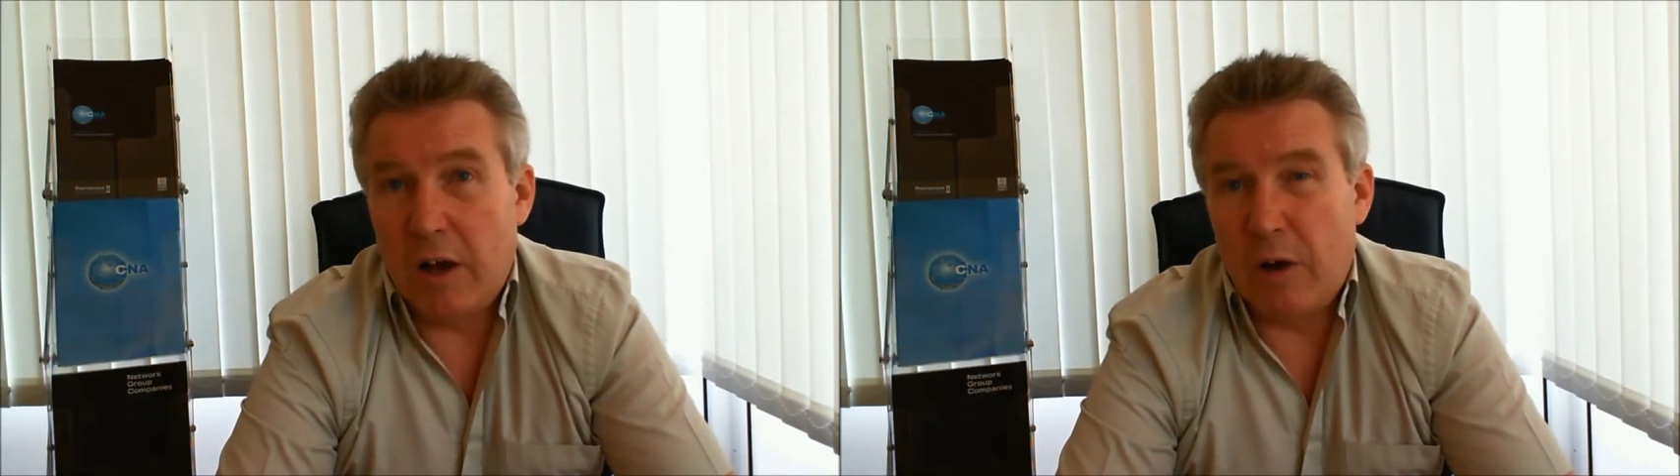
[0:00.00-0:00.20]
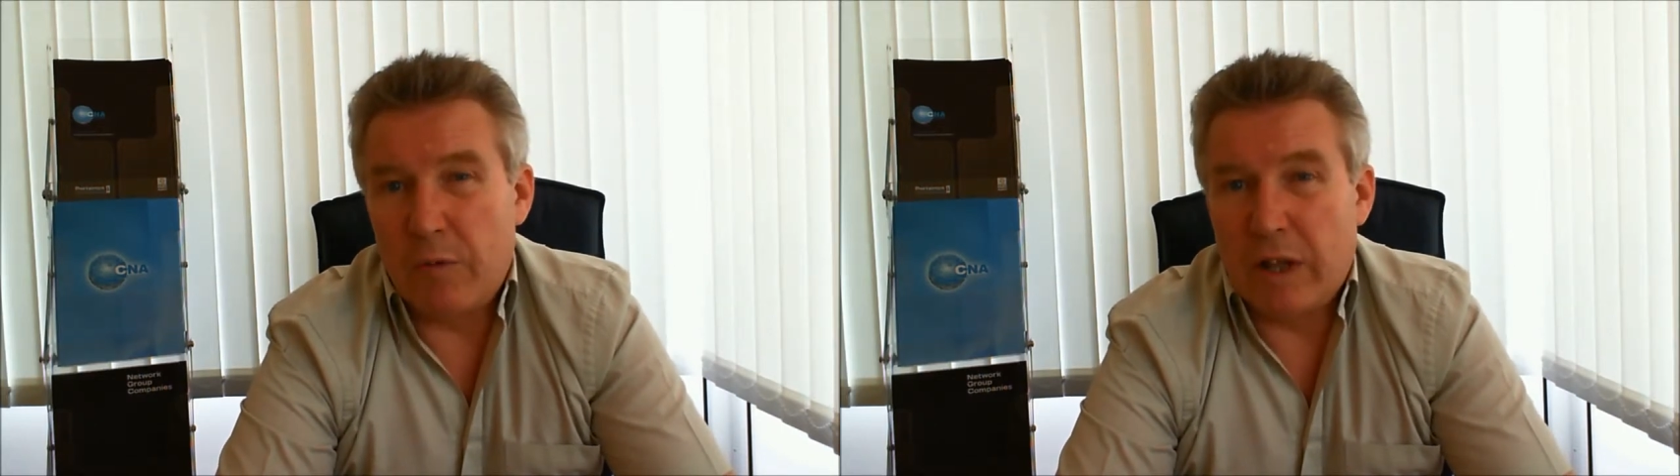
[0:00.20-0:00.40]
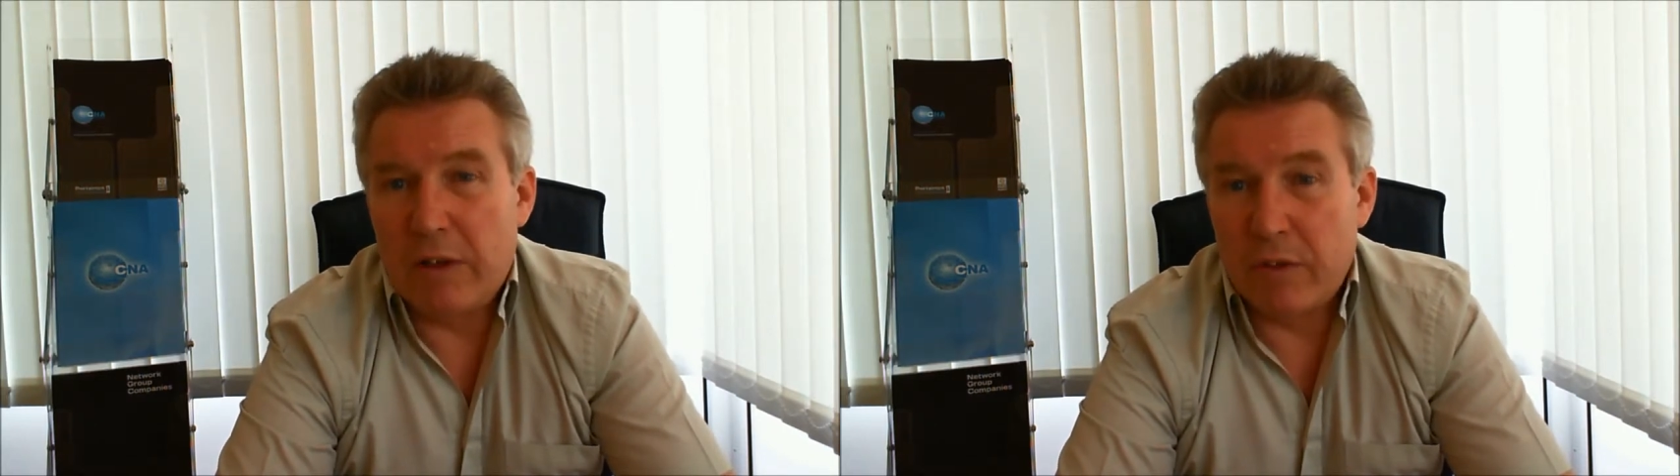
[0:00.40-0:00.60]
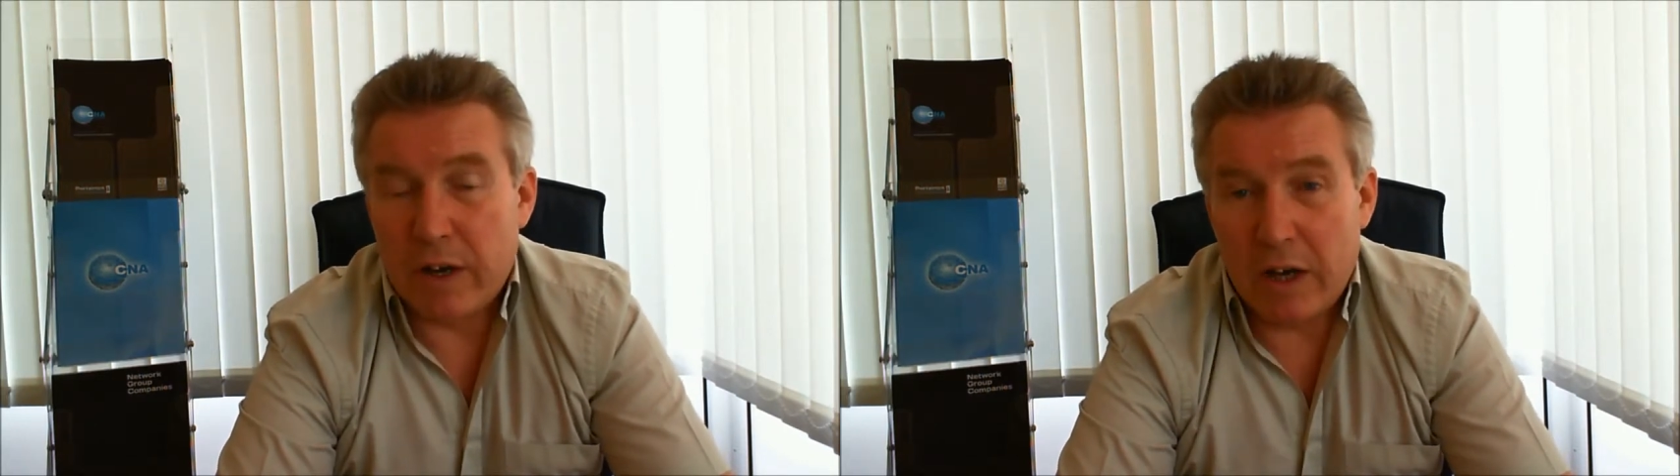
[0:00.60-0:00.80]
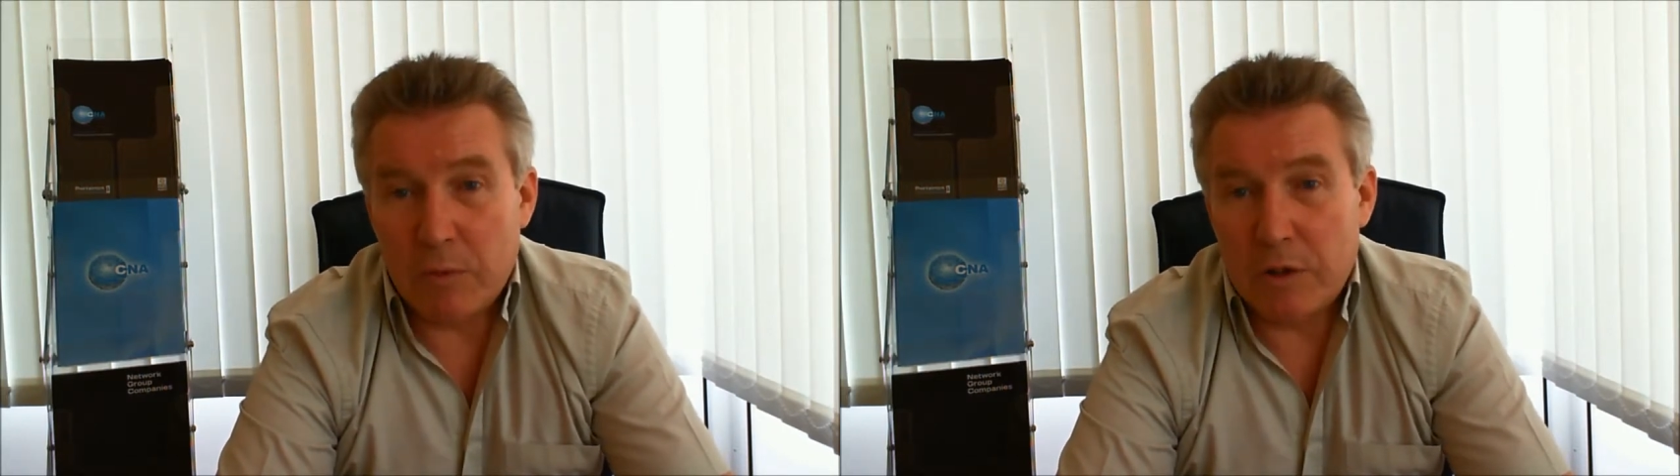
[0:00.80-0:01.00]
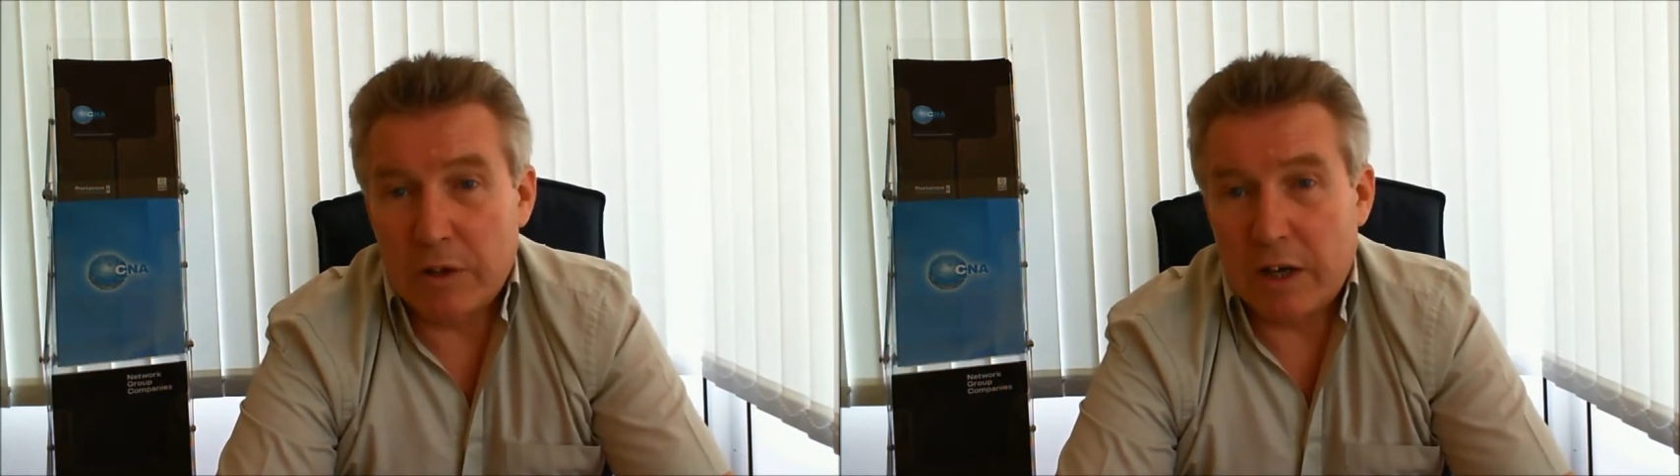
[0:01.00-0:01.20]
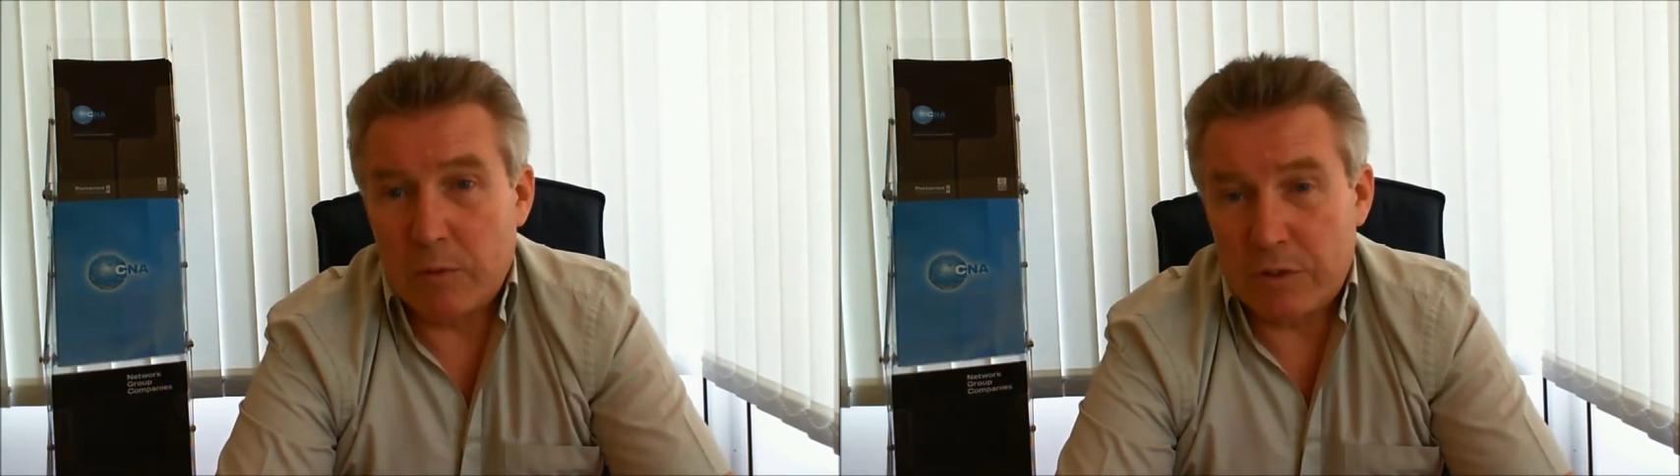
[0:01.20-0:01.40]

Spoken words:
On the level that I work at,